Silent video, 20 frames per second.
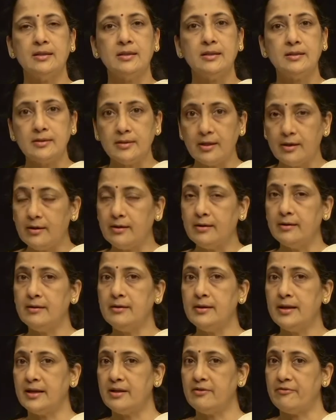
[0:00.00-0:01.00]
The
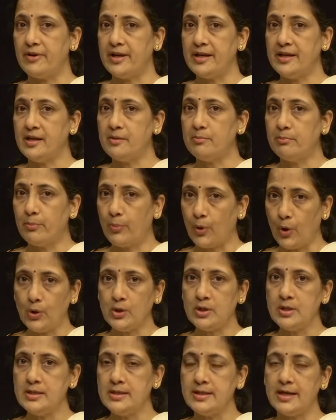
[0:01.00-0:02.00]
third and a very
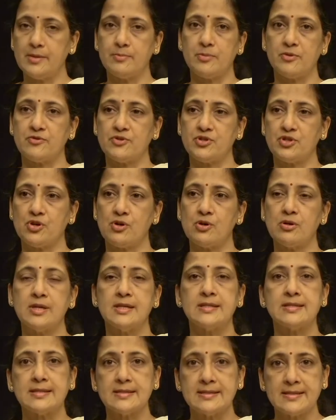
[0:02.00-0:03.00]
important type of shock
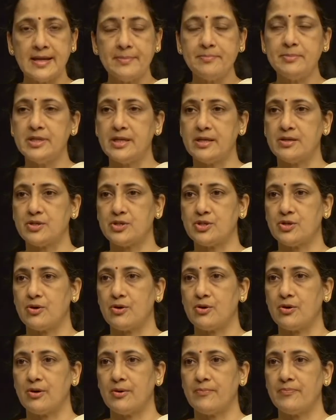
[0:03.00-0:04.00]
is a septic
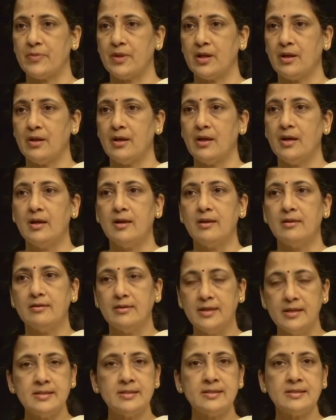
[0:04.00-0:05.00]
shock.
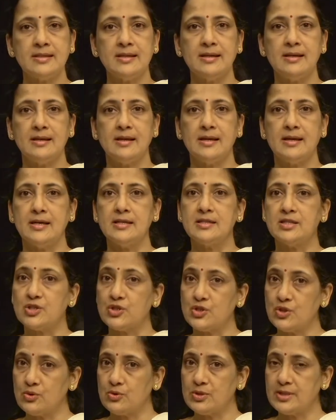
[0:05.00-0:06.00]
This is
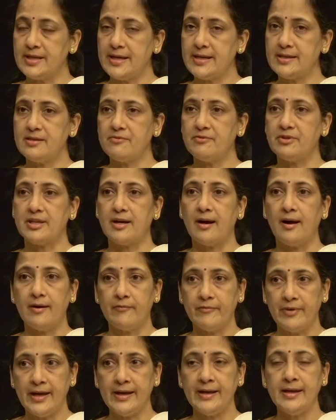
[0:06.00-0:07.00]
associated with a
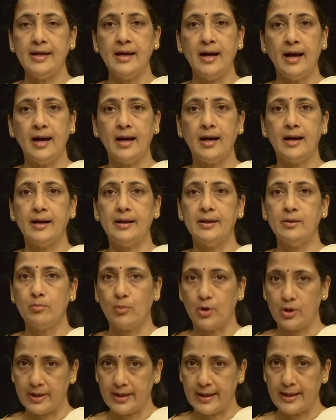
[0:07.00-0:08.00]
very high
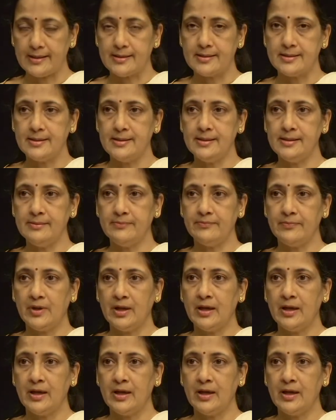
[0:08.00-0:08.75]
mortality.